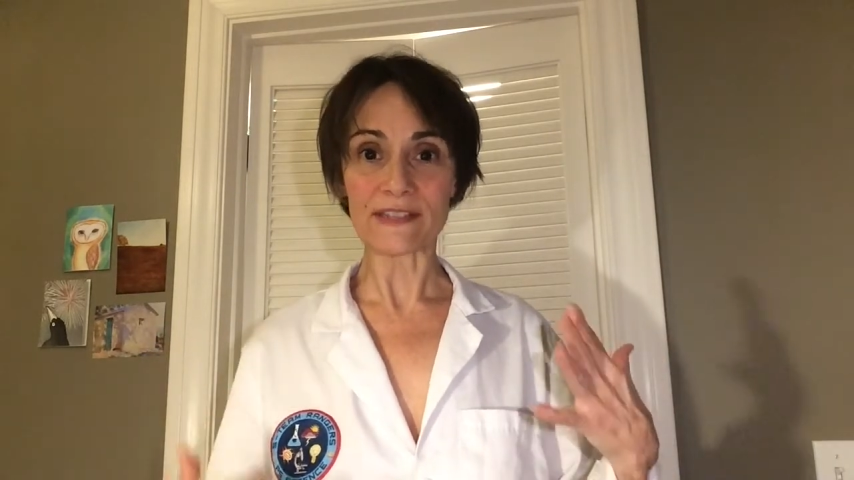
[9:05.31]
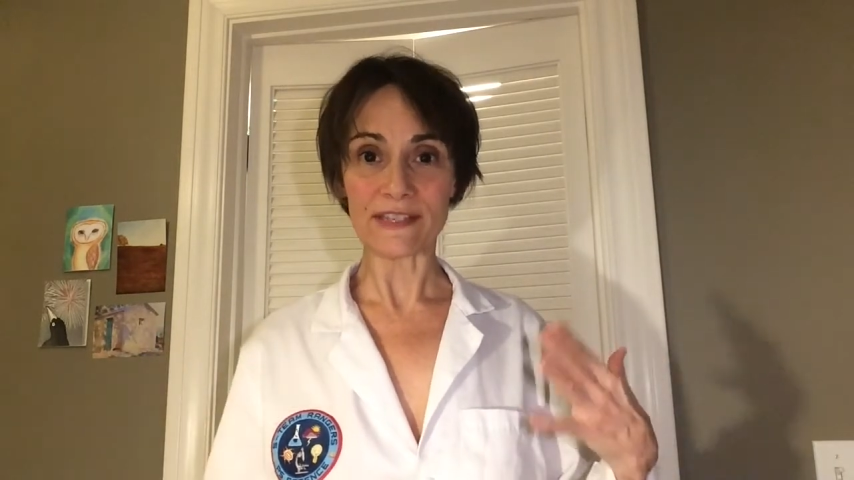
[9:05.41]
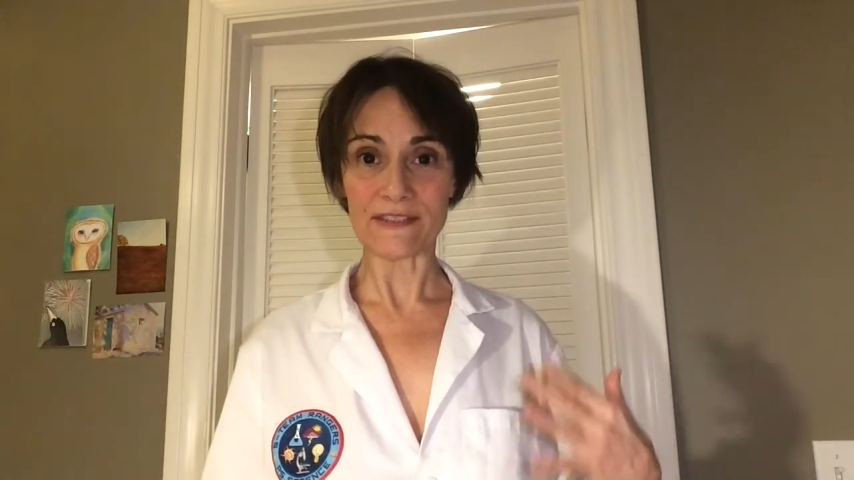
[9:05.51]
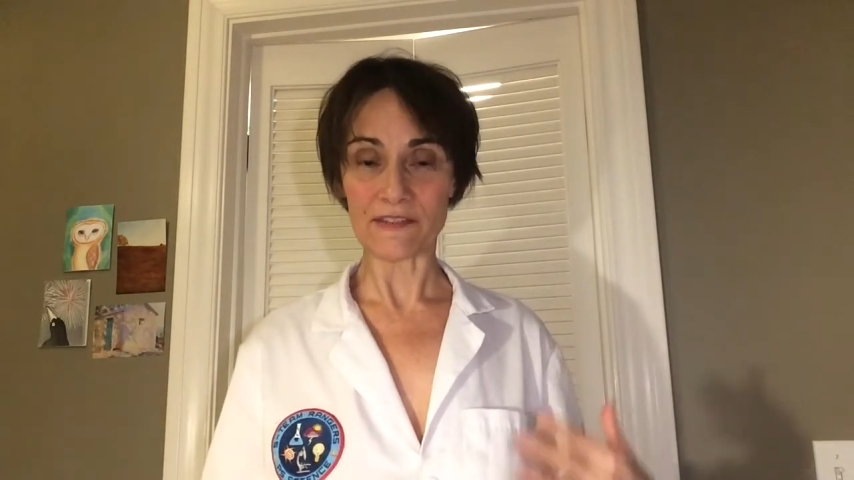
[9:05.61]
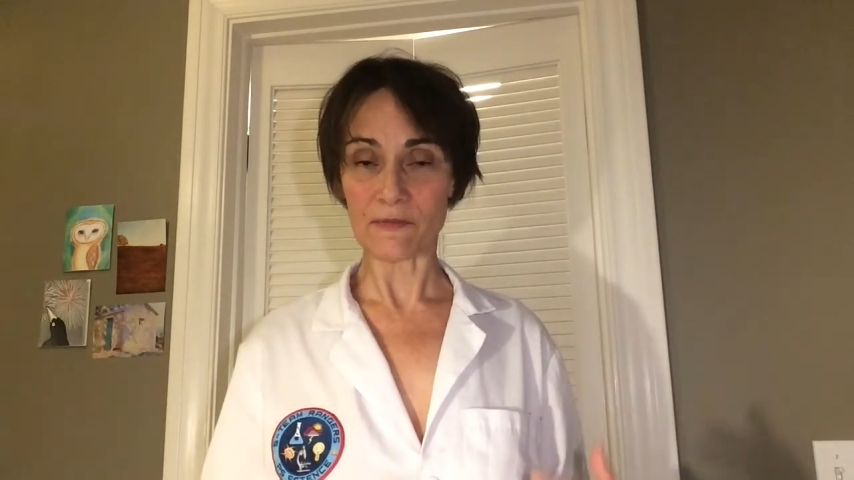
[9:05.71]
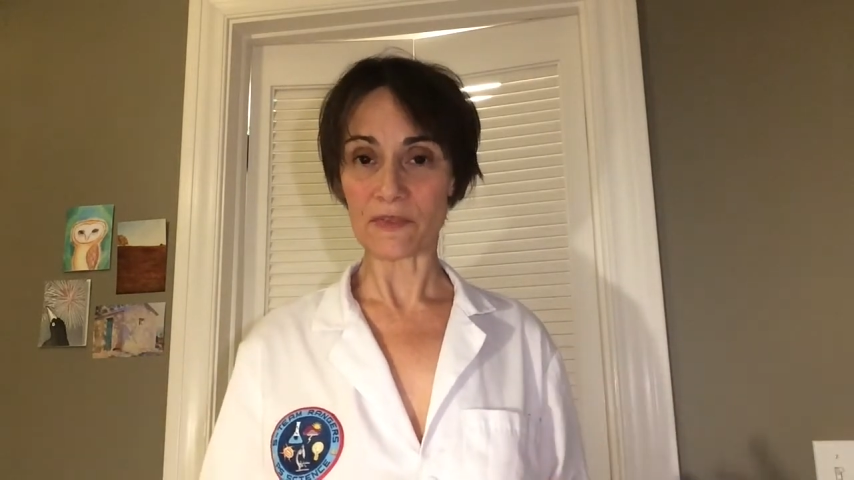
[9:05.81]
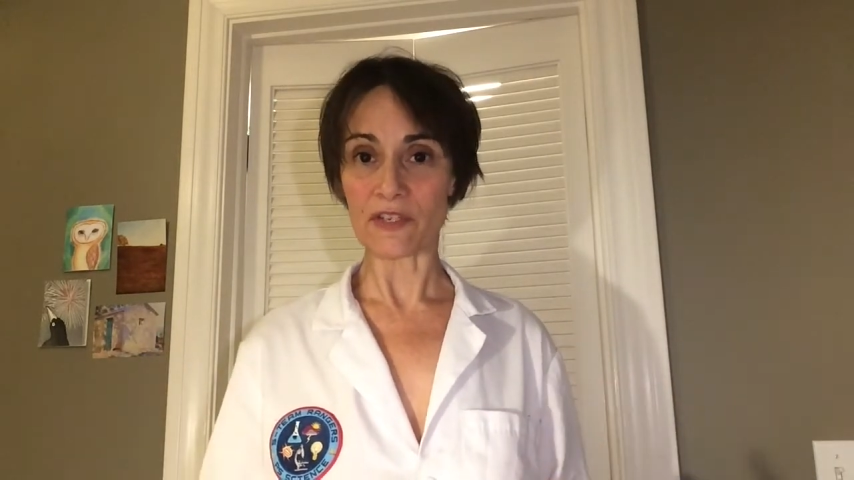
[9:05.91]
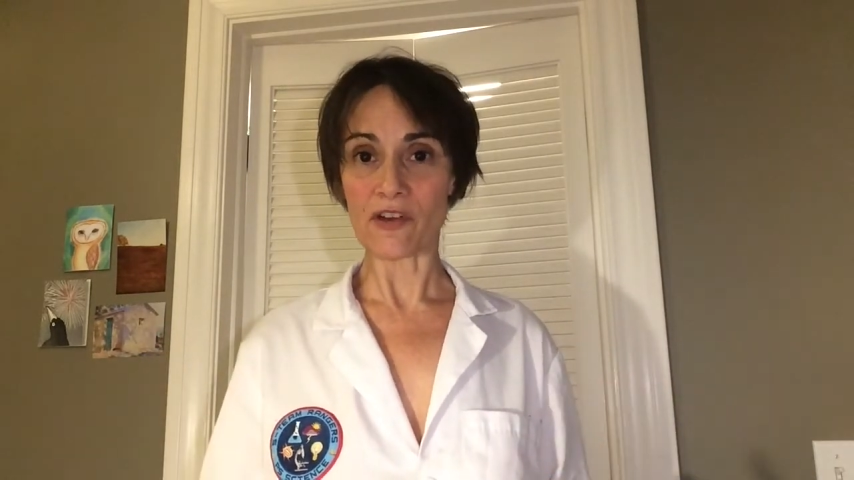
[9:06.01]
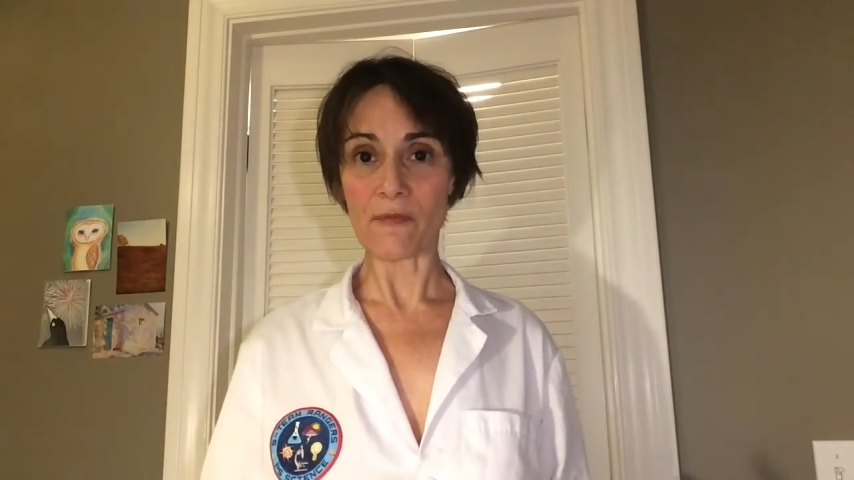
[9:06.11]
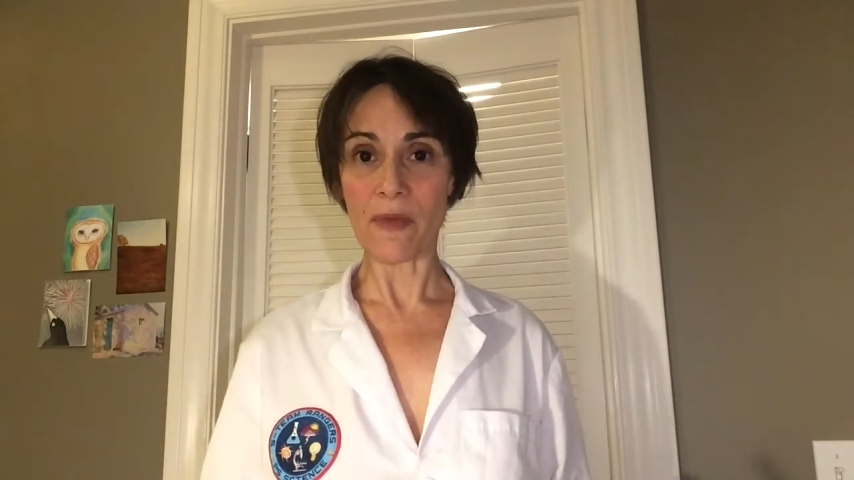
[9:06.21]
systems
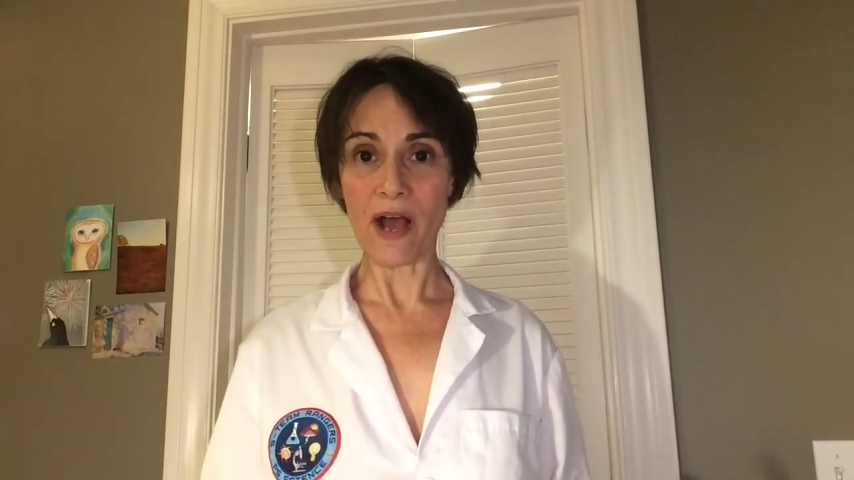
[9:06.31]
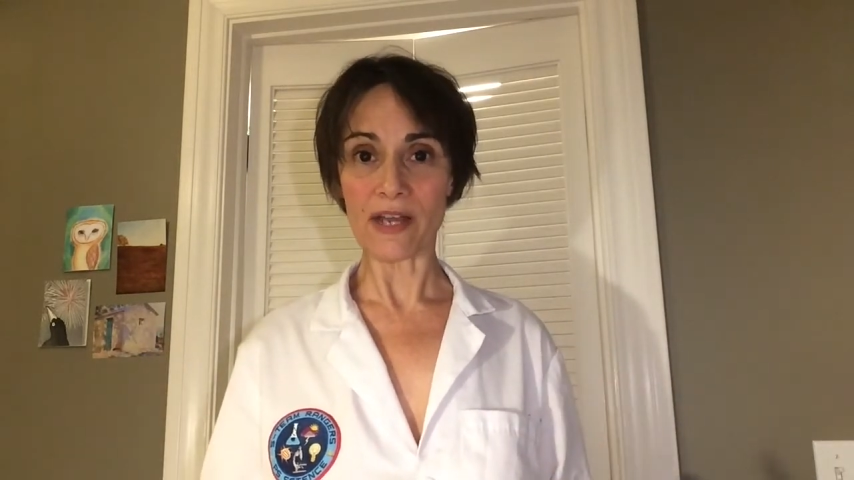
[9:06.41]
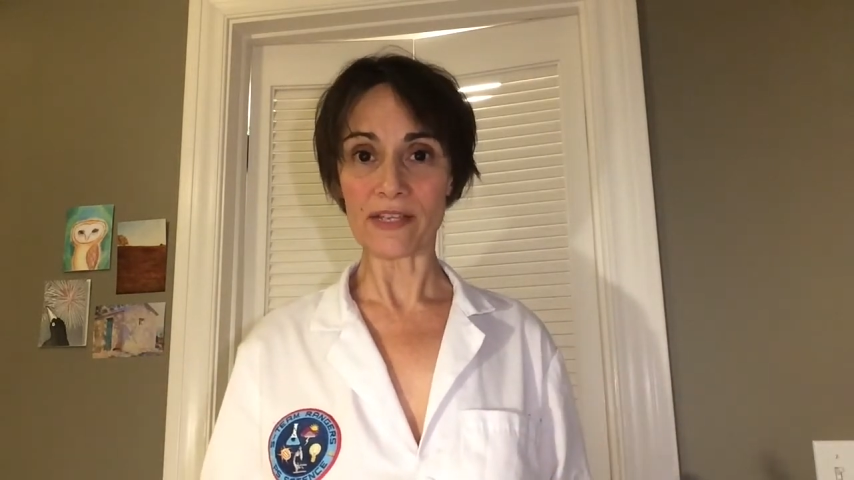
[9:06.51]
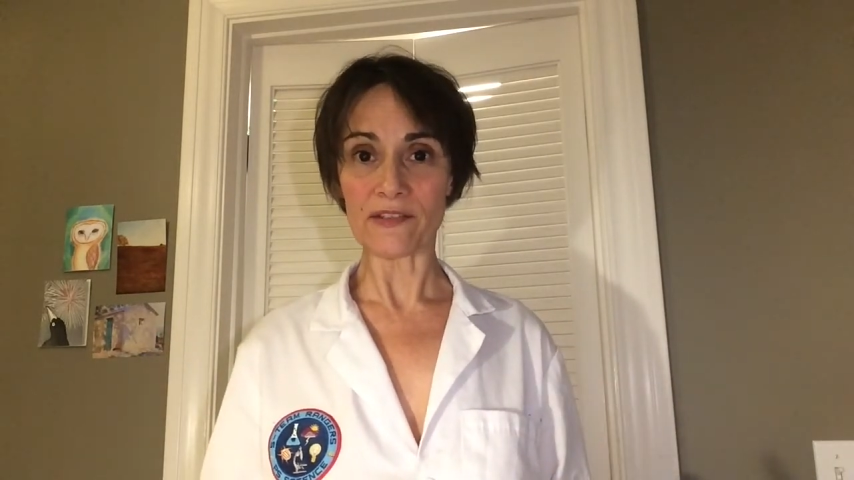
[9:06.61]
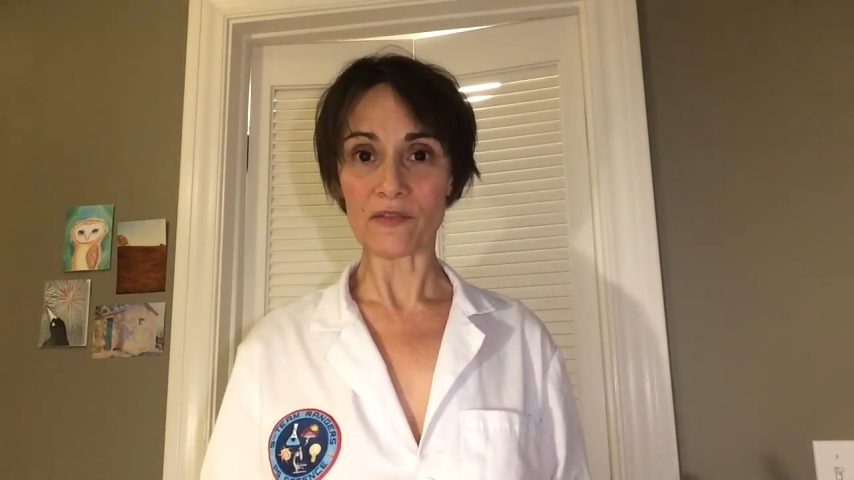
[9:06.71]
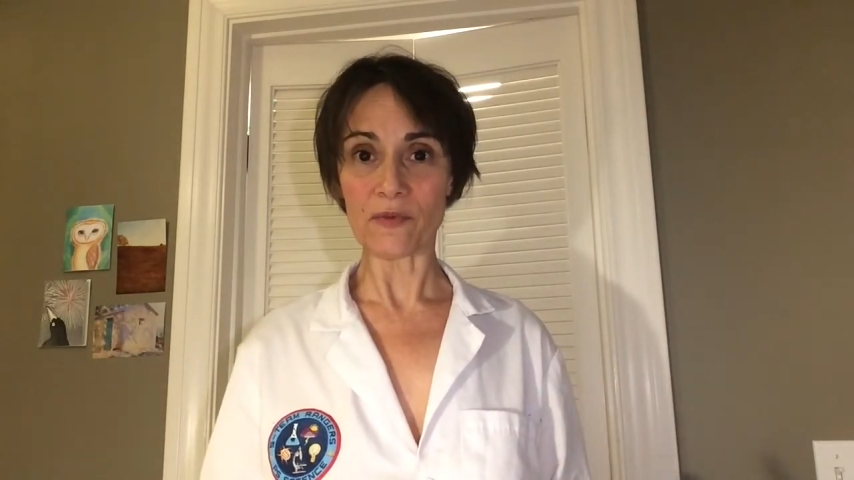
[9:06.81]
in our bodies.